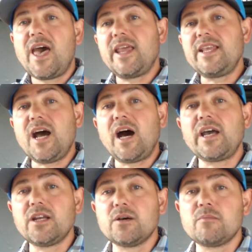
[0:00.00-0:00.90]
Any
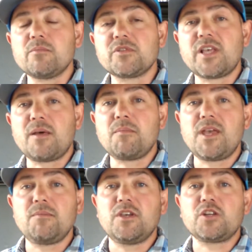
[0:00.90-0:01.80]
items that
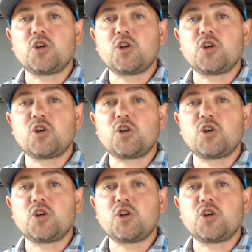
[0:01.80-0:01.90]
may be in